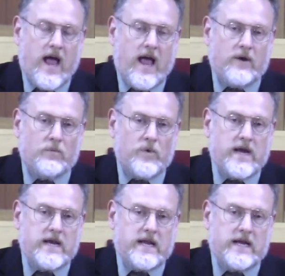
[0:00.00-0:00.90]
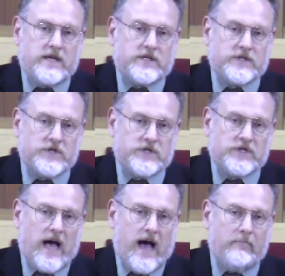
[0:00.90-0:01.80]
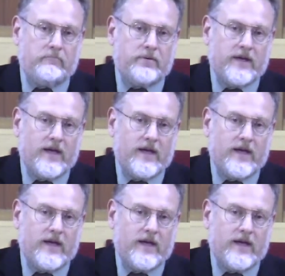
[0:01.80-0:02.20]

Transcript: and we need to stop